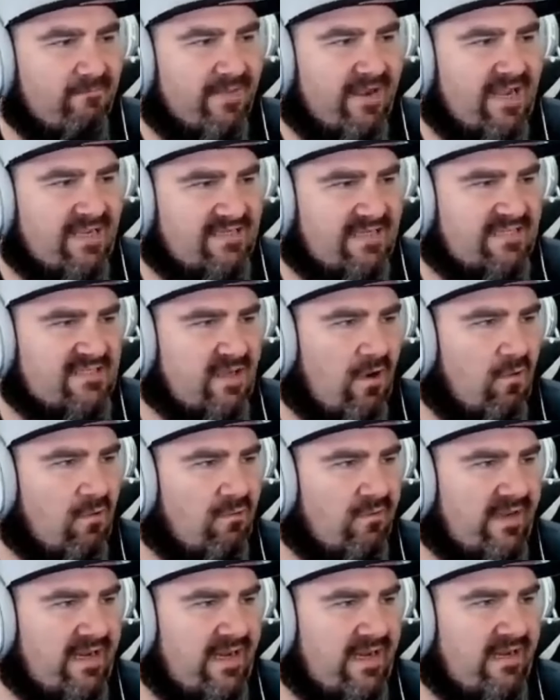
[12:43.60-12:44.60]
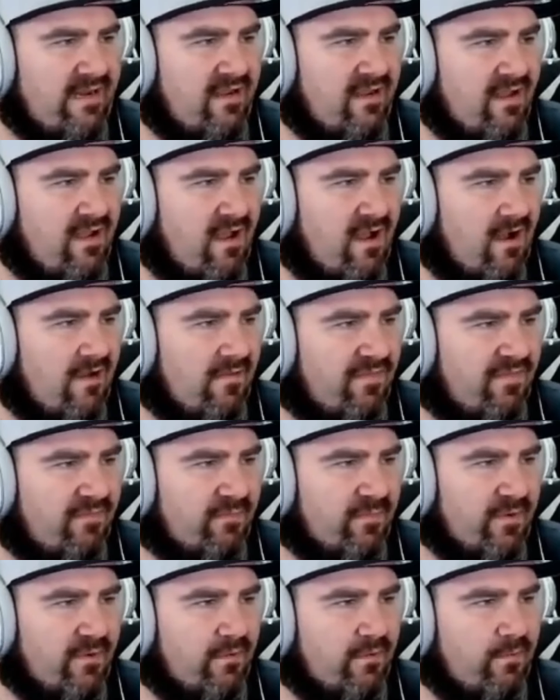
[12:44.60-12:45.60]
because it's only
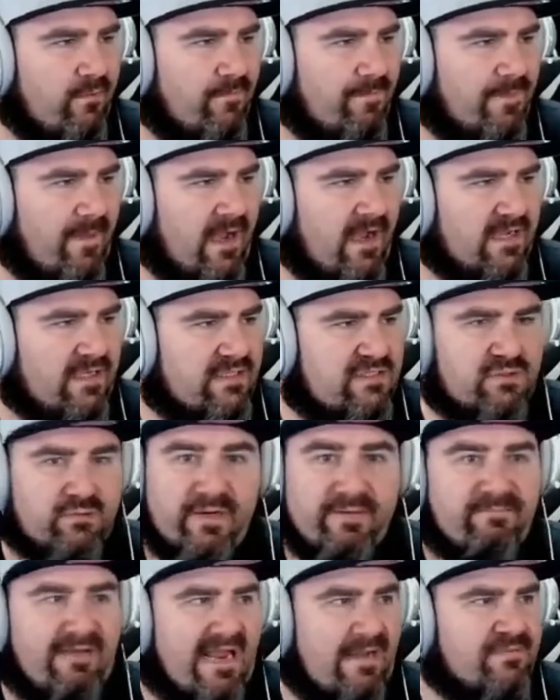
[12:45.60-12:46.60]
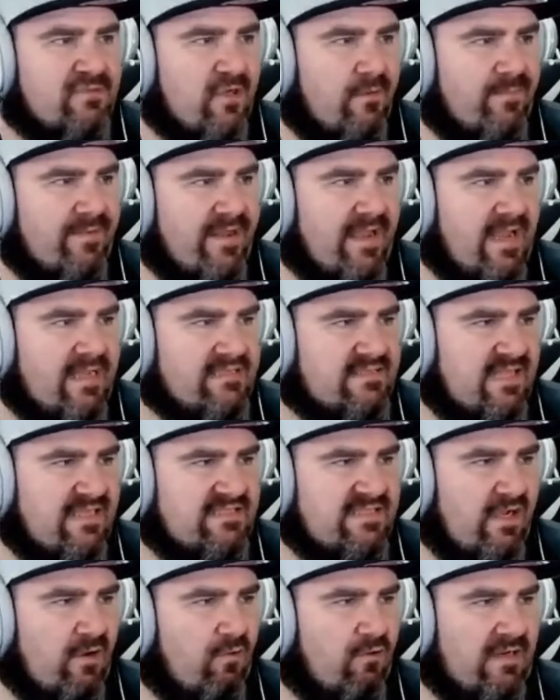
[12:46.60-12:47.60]
through uh, Streamlabs OBS, that's
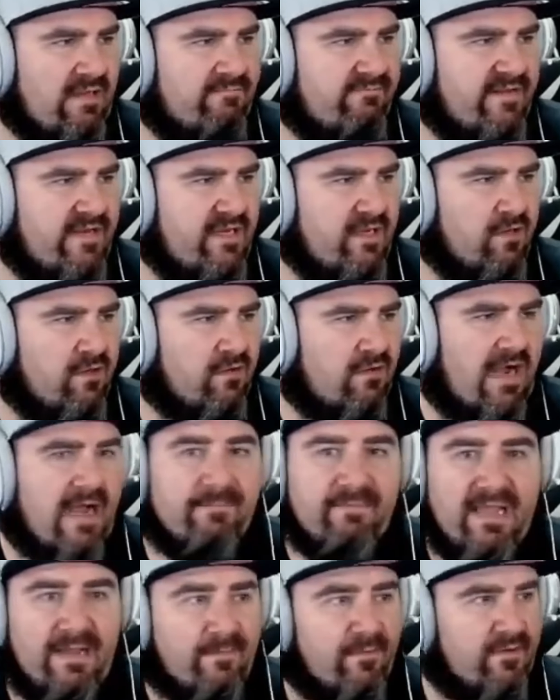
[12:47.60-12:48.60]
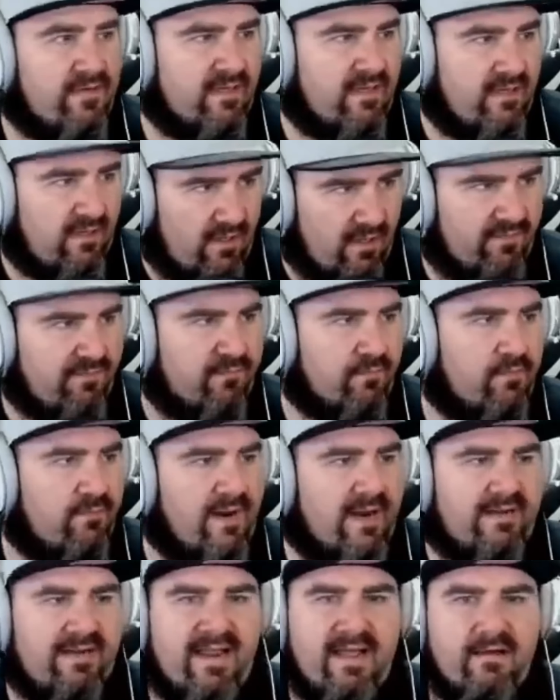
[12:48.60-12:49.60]
the only video I'm able to look through
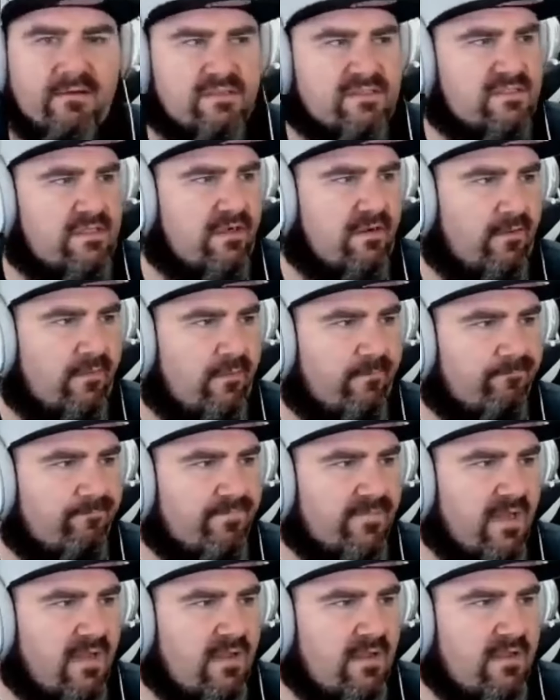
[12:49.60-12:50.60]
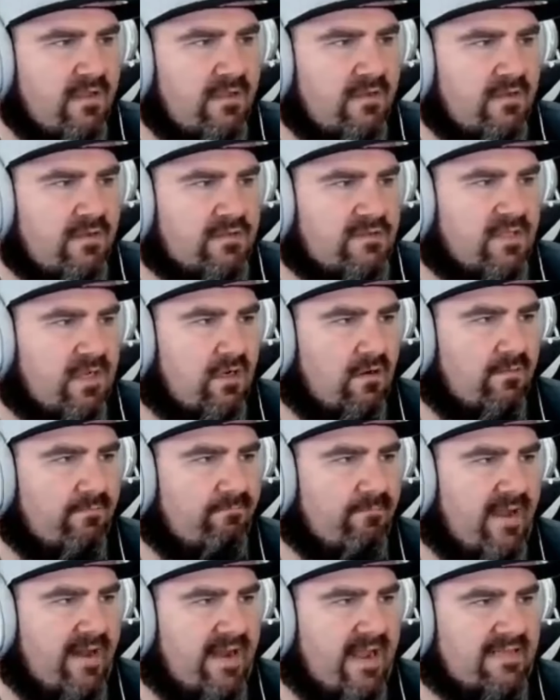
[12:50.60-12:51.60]
right now, so... So
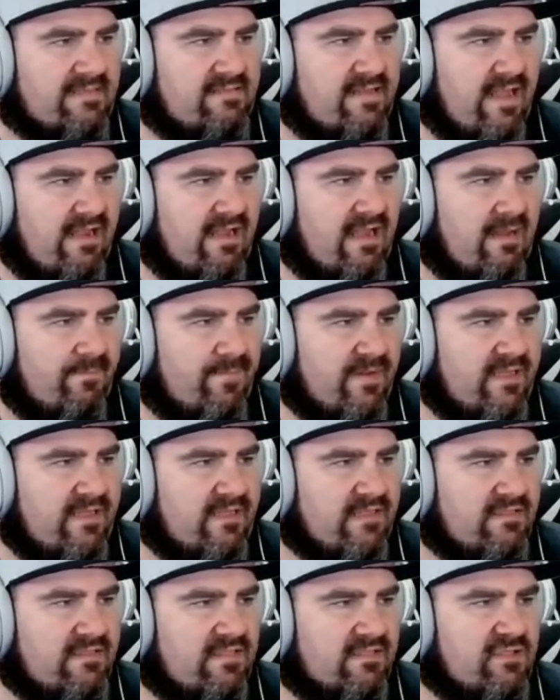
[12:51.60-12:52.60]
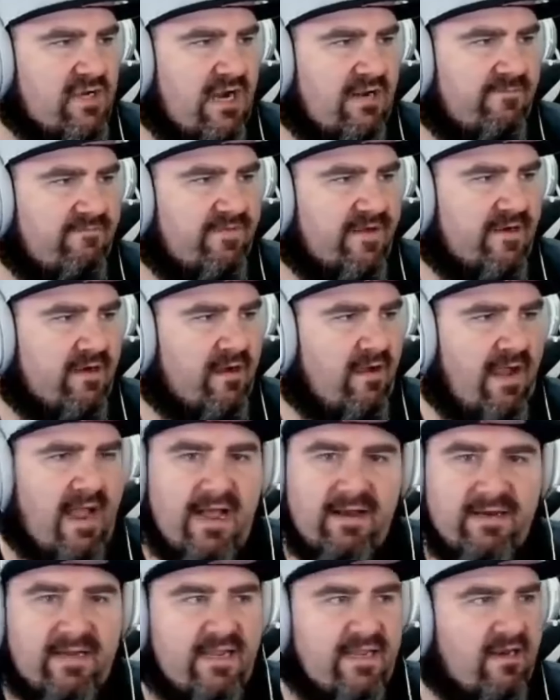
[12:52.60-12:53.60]
my next thing up is to try to figure out
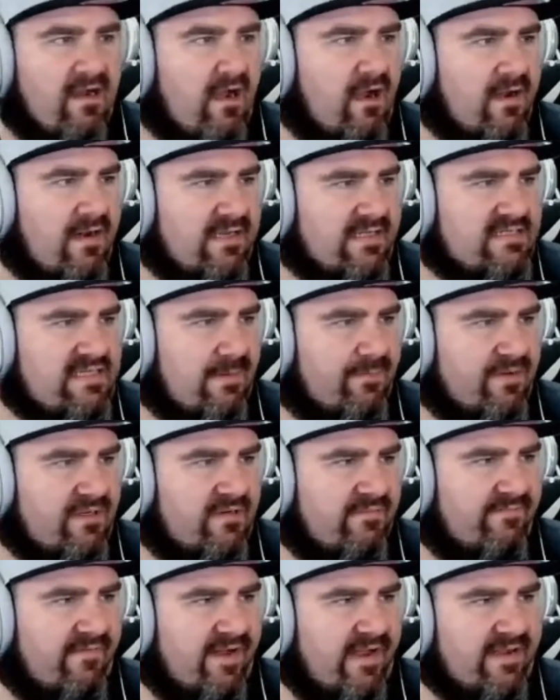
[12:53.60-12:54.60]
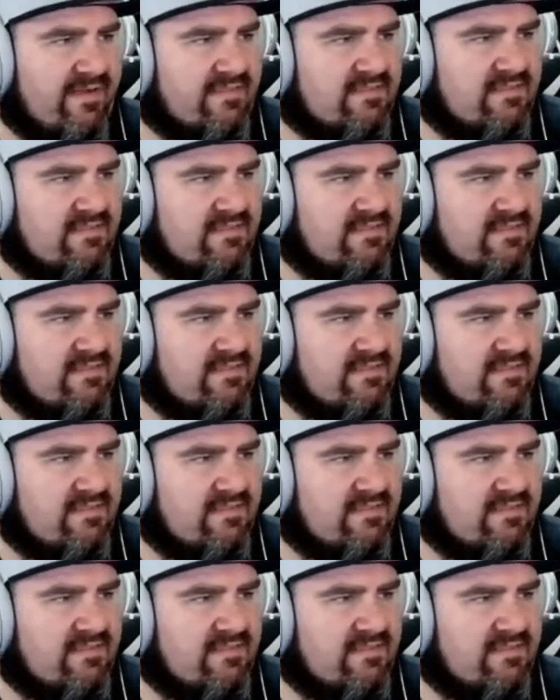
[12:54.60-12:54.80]
how to get it on a separate device.